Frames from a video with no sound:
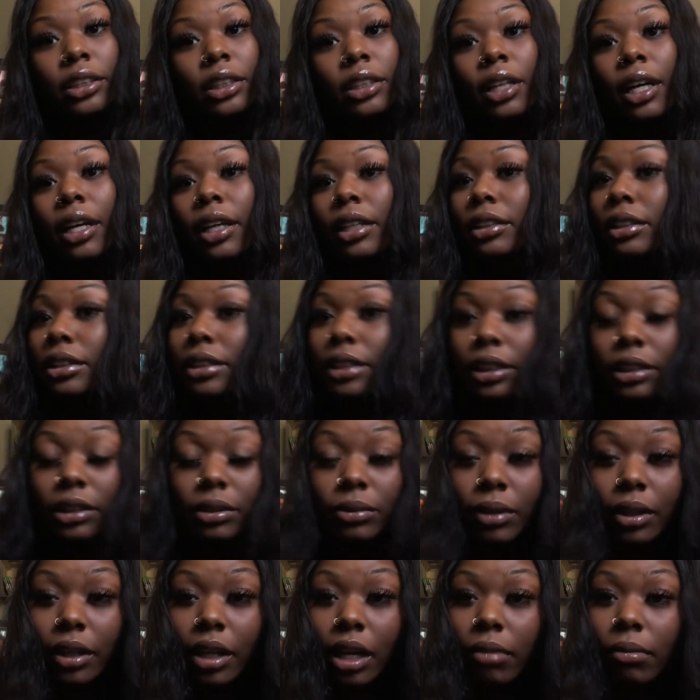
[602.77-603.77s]
She not she said she
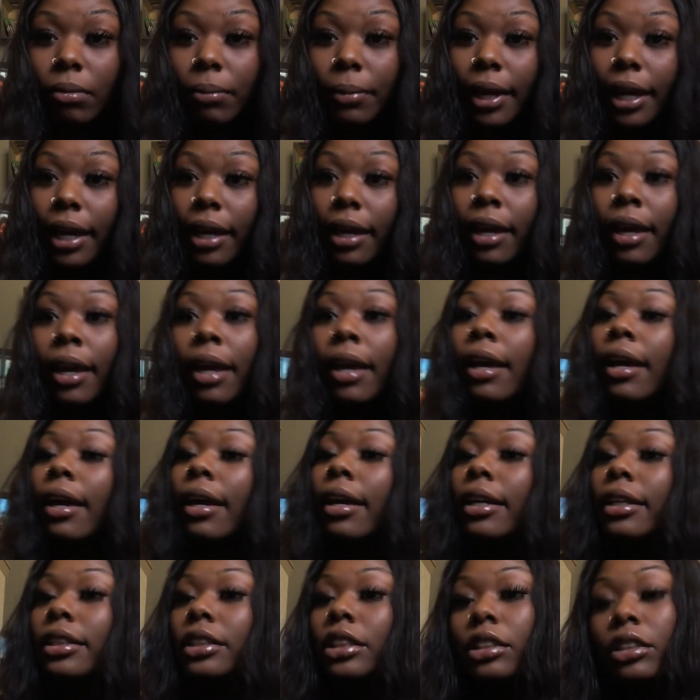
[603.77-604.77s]
wasn't coming back.
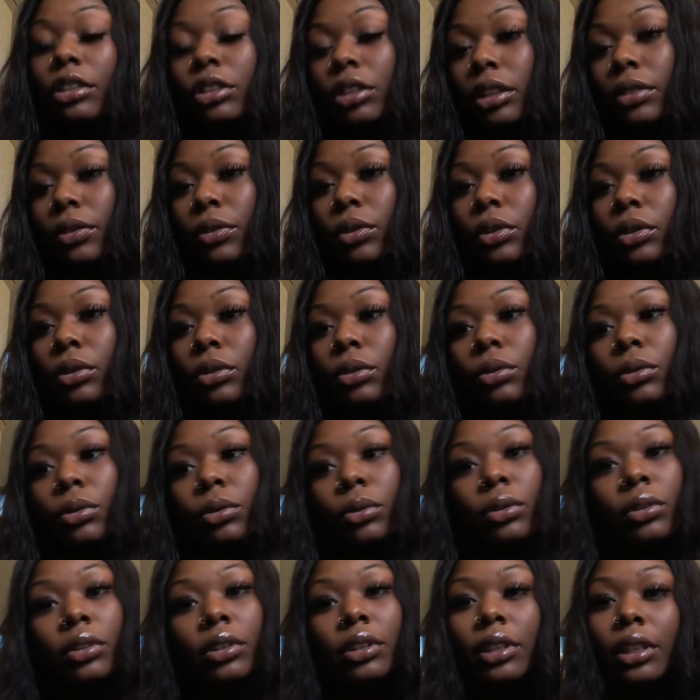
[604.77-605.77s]
She transferred schools.